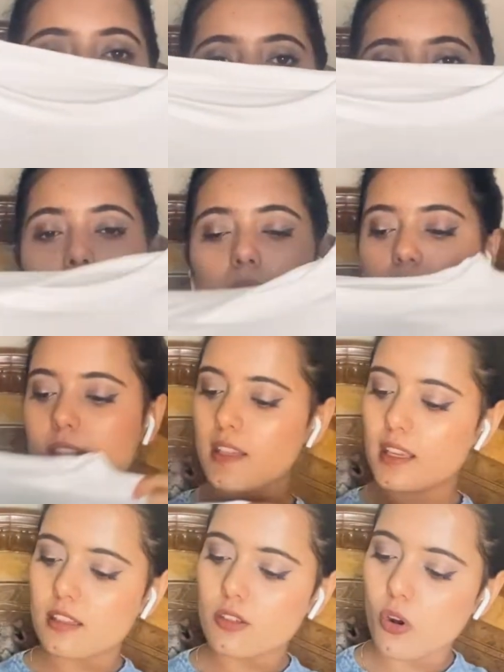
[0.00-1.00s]
like. It
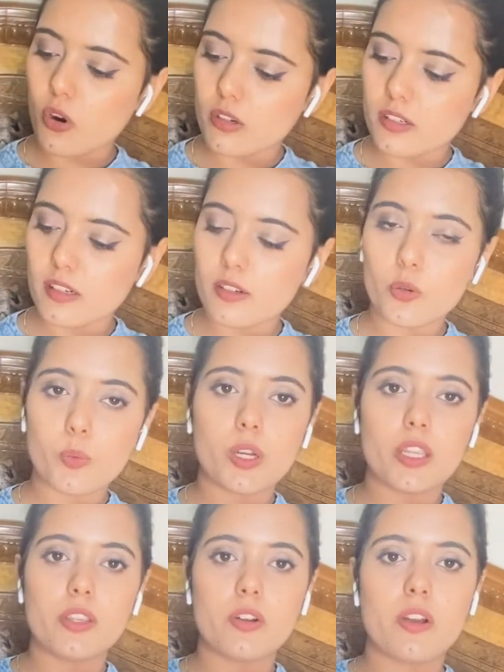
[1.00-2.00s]
says Donald over
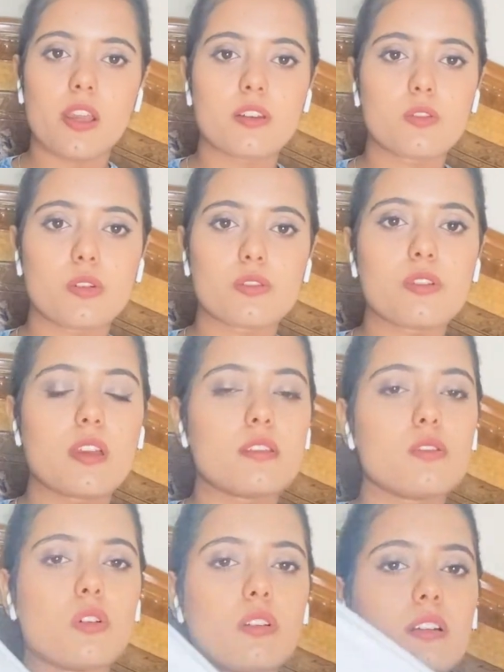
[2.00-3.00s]
here, and it also has
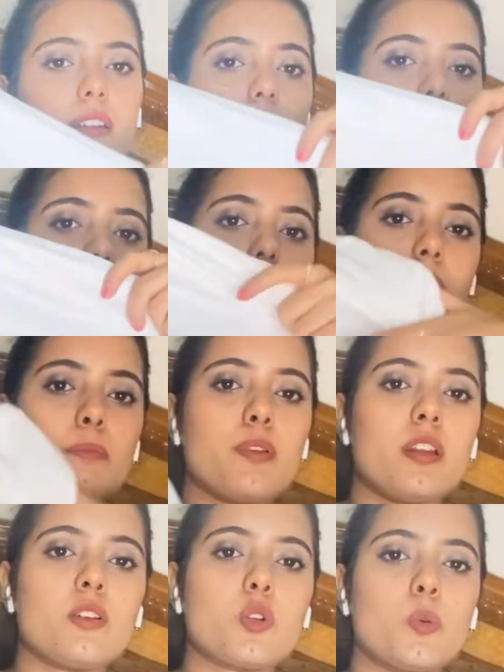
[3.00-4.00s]
Donald Duck ka
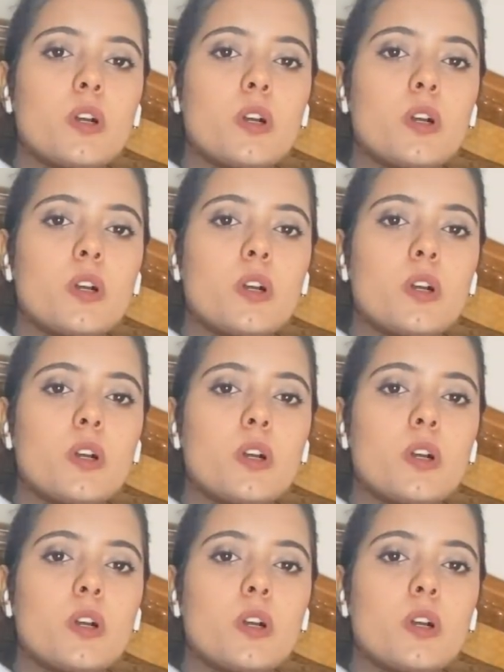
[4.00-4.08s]
print over